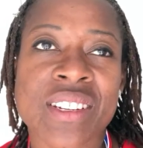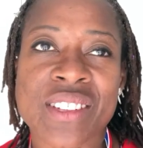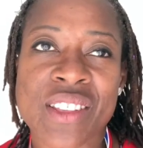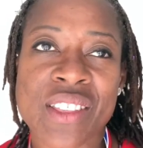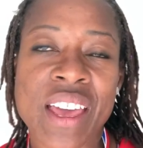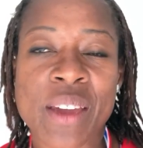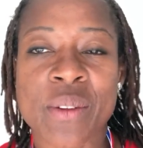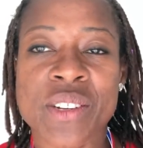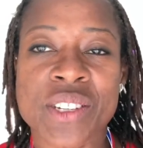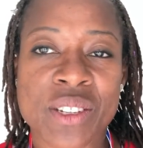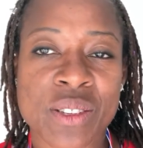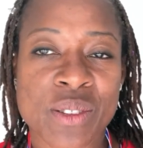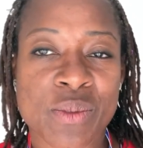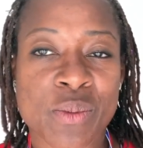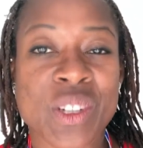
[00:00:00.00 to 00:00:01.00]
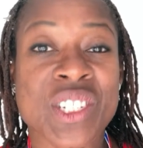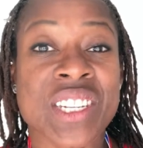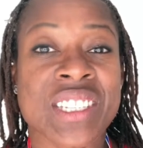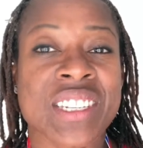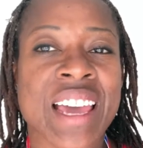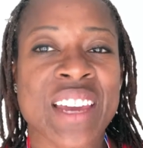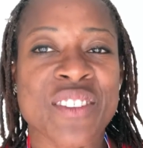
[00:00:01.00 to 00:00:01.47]
So they were just
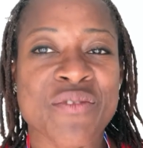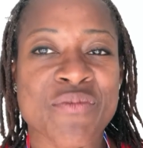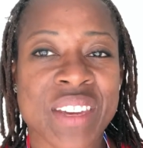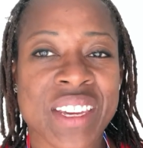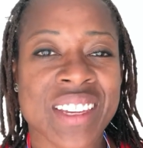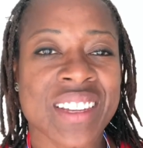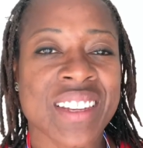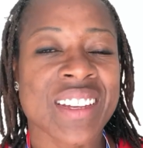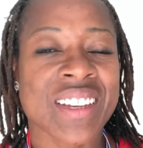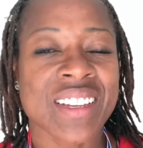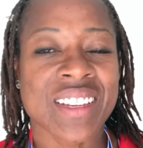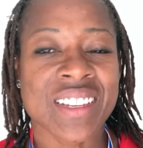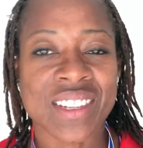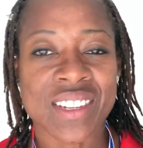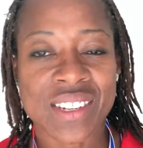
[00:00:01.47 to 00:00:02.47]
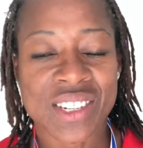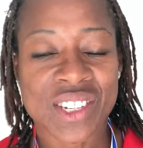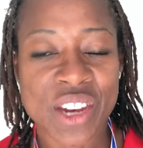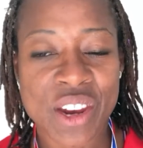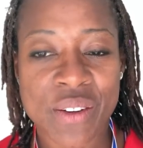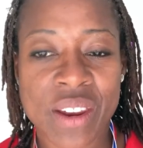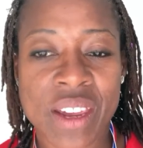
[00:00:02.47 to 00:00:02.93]
ahead of me
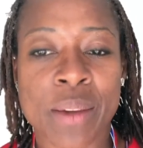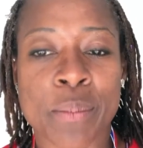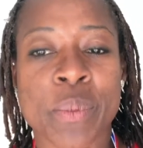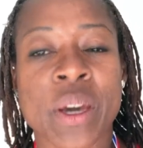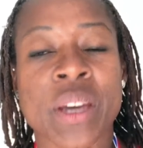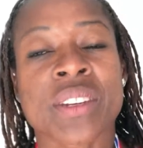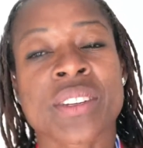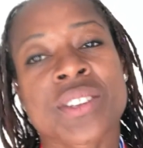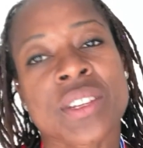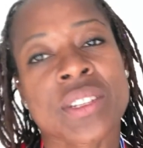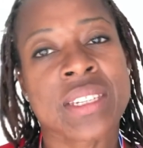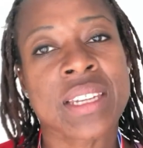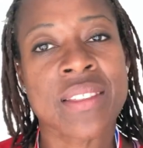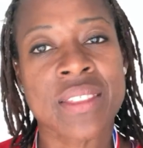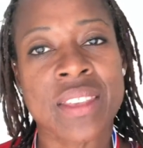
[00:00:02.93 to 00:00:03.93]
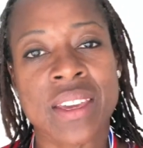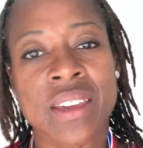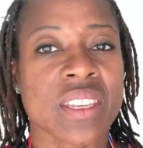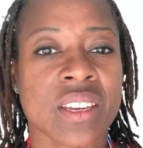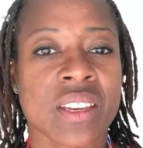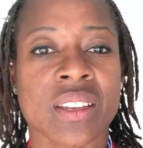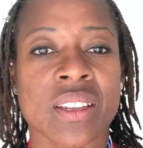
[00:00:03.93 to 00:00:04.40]
cheering, but just at the
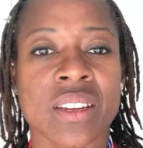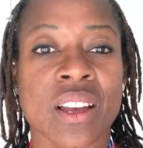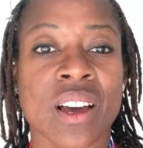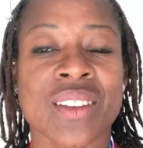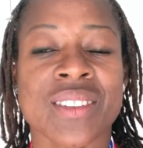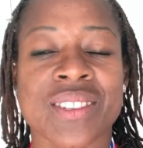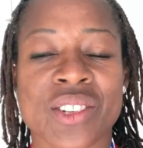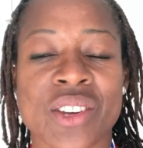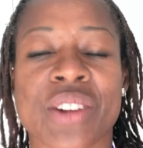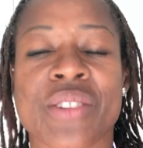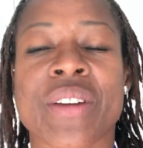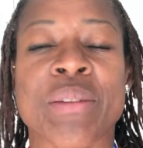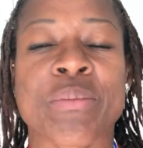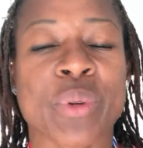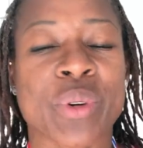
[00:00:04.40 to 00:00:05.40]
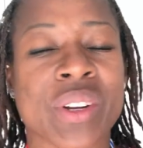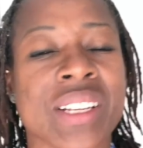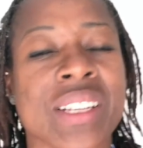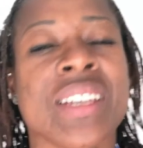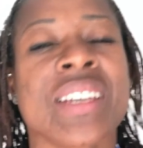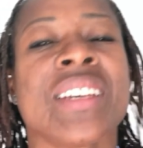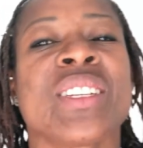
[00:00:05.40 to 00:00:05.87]
last turnaround point.
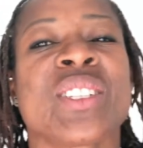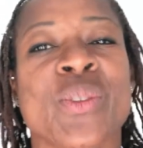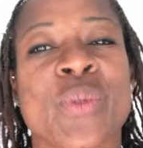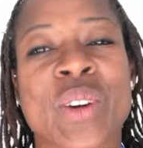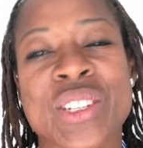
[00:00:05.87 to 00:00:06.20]
So